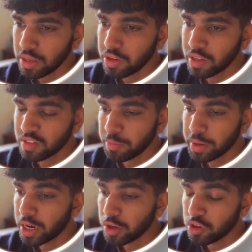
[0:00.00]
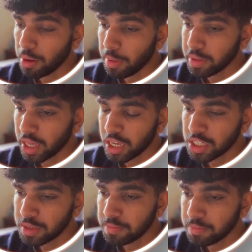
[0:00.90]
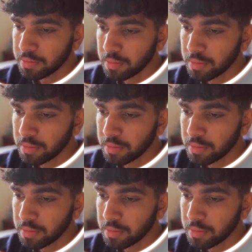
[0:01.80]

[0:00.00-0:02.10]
Then you can submit a new job application.